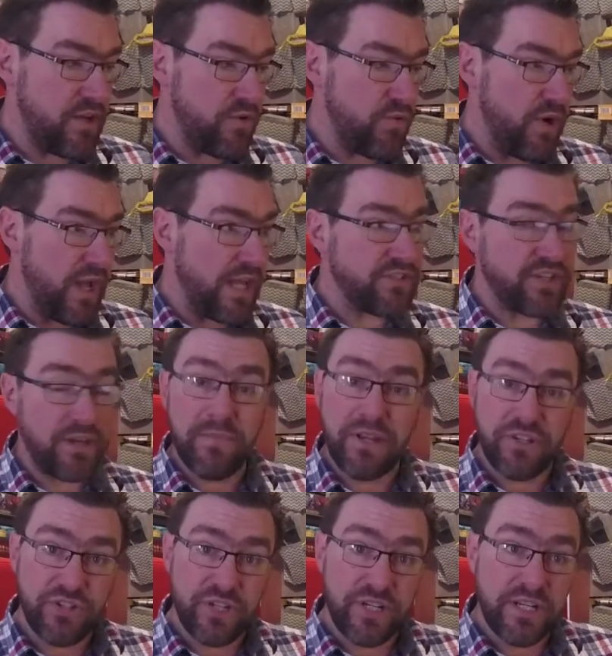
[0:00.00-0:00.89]
as I
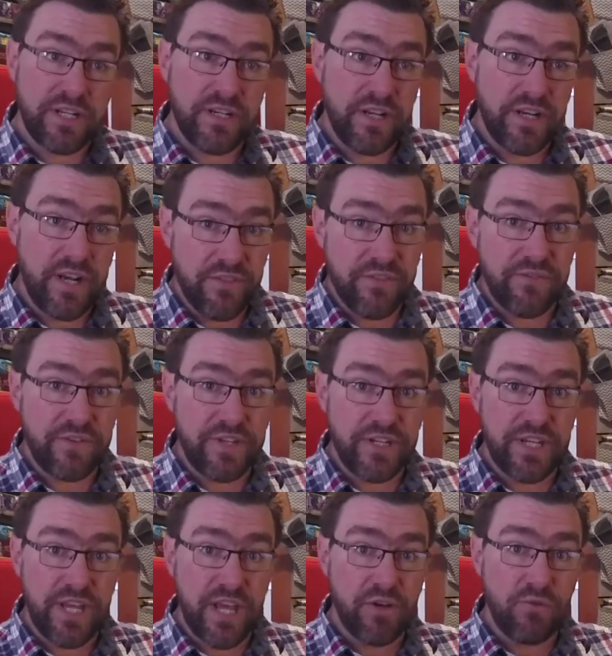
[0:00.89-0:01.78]
mentioned in another
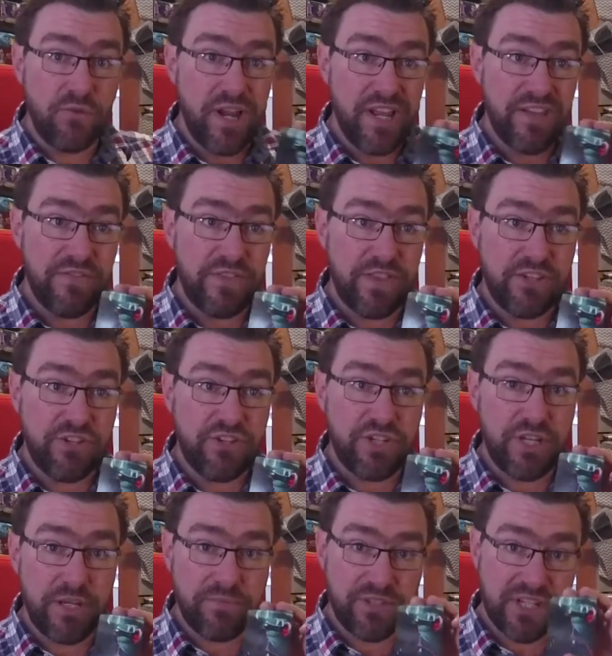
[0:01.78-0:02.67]
video, this
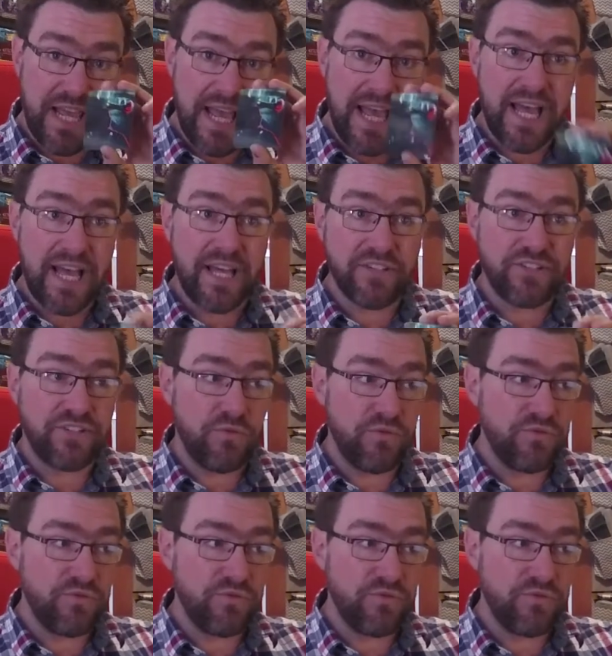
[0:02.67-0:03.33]
ship's cat.